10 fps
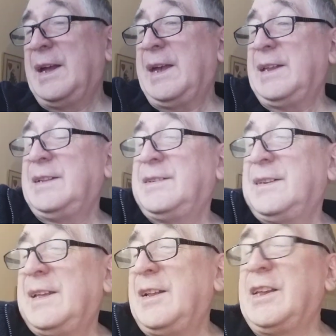And
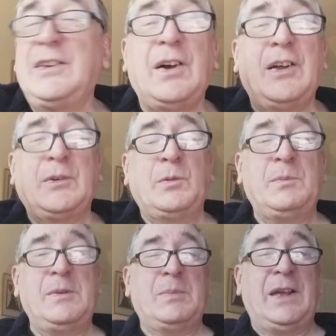God will
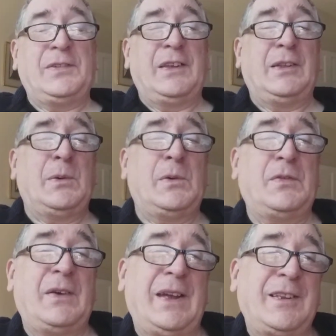be blessed and
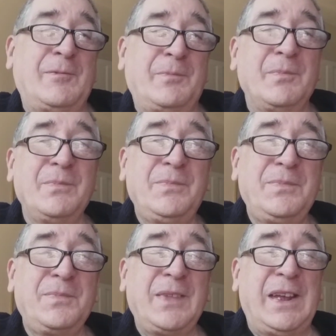glorified,
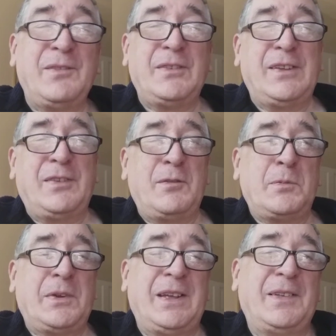even if
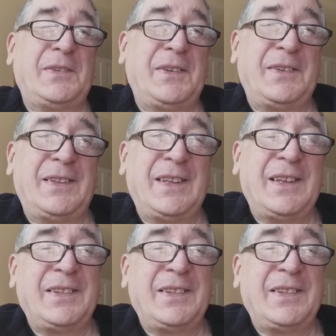everybody else isn't.